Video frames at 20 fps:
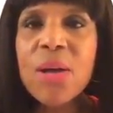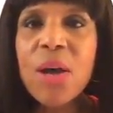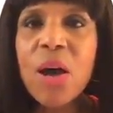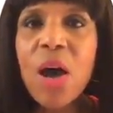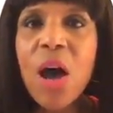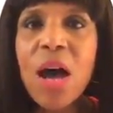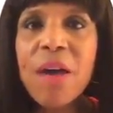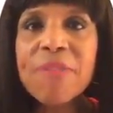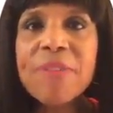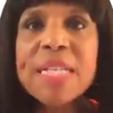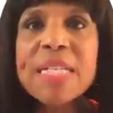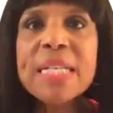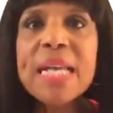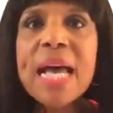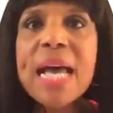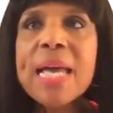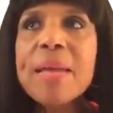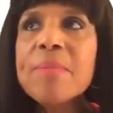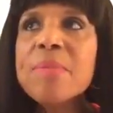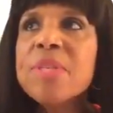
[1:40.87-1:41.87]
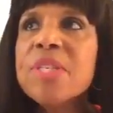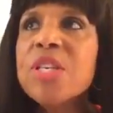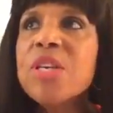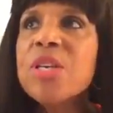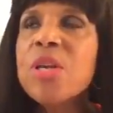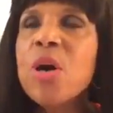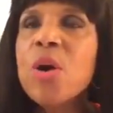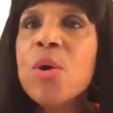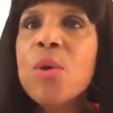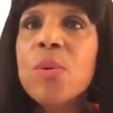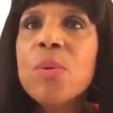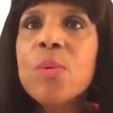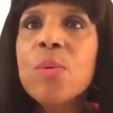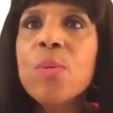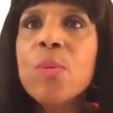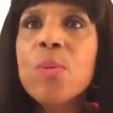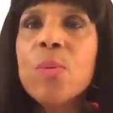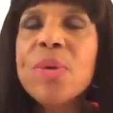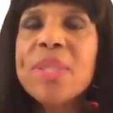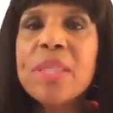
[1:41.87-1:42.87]
oftentimes,
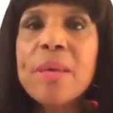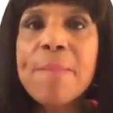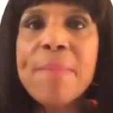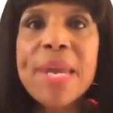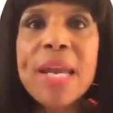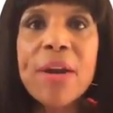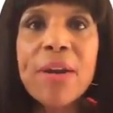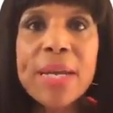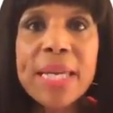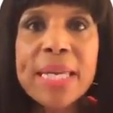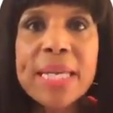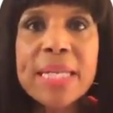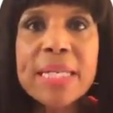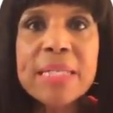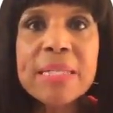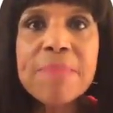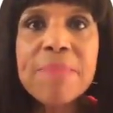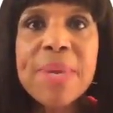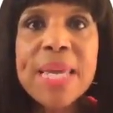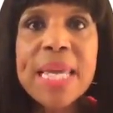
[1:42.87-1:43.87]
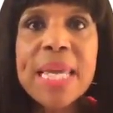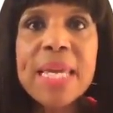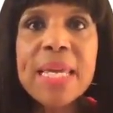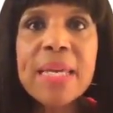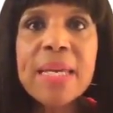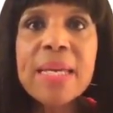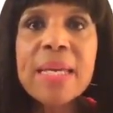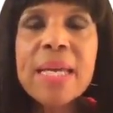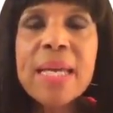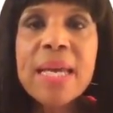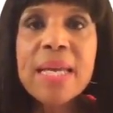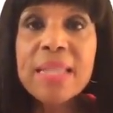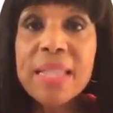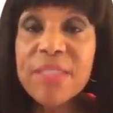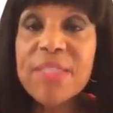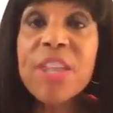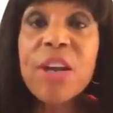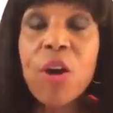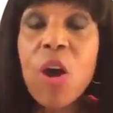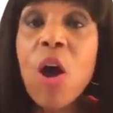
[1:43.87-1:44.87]
with Americans being
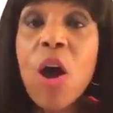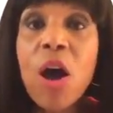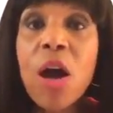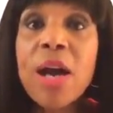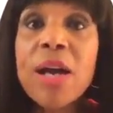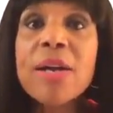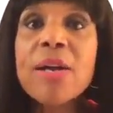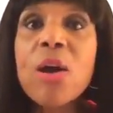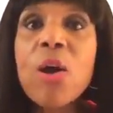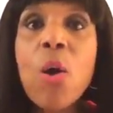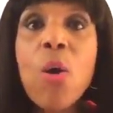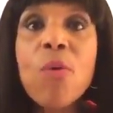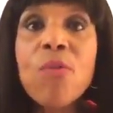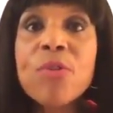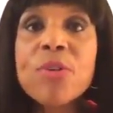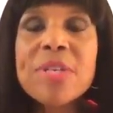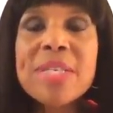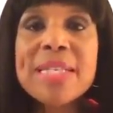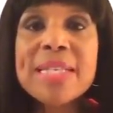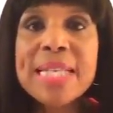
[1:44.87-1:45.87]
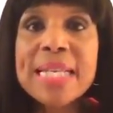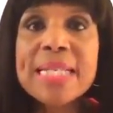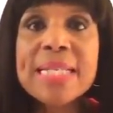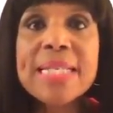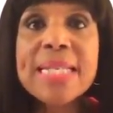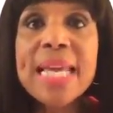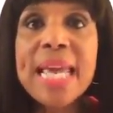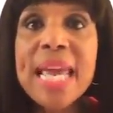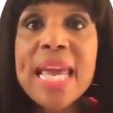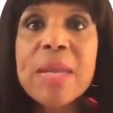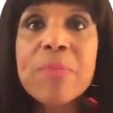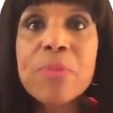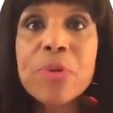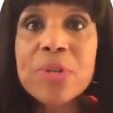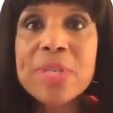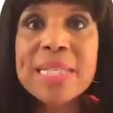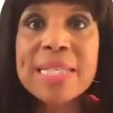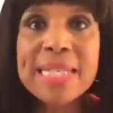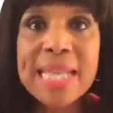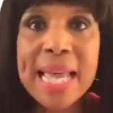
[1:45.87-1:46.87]
that there are over
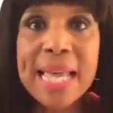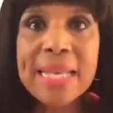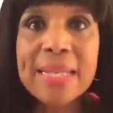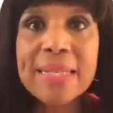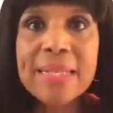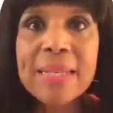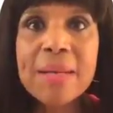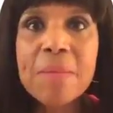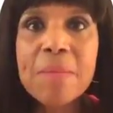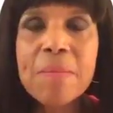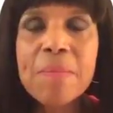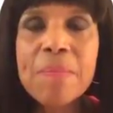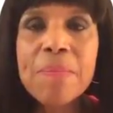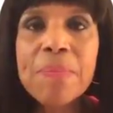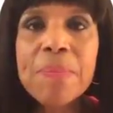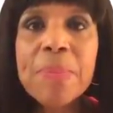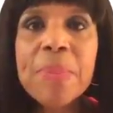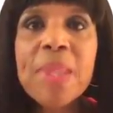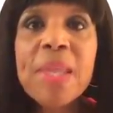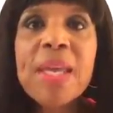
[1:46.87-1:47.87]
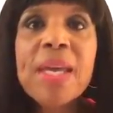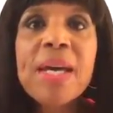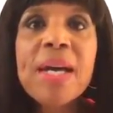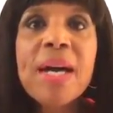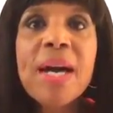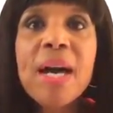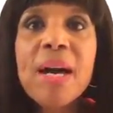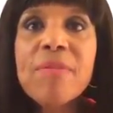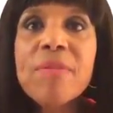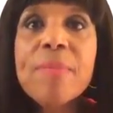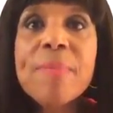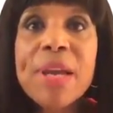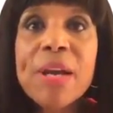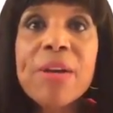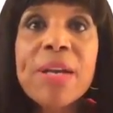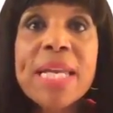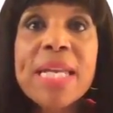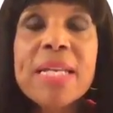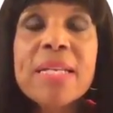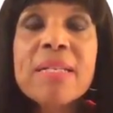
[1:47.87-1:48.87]
68% of
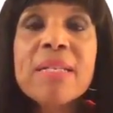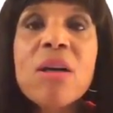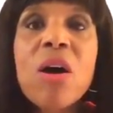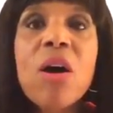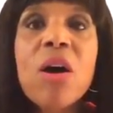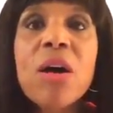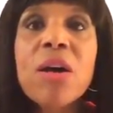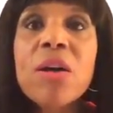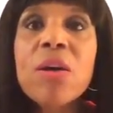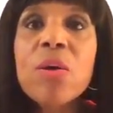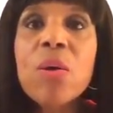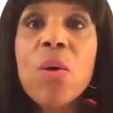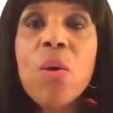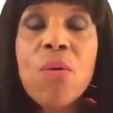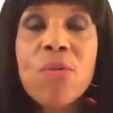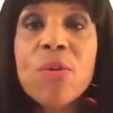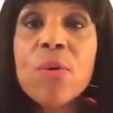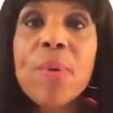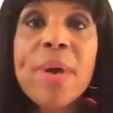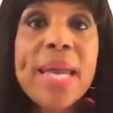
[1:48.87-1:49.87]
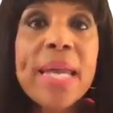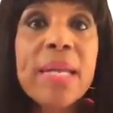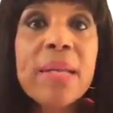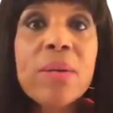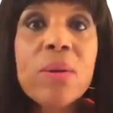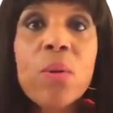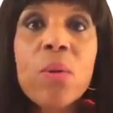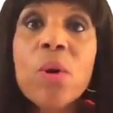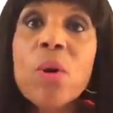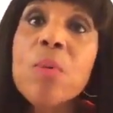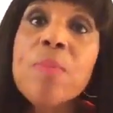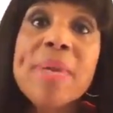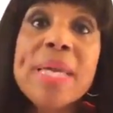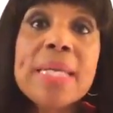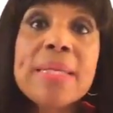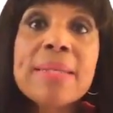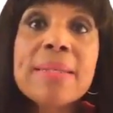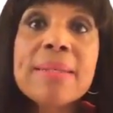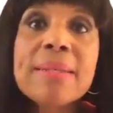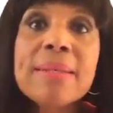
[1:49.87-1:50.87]
Americans are overweight or
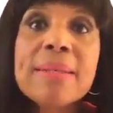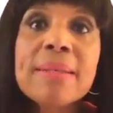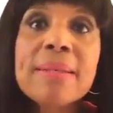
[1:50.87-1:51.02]
obese.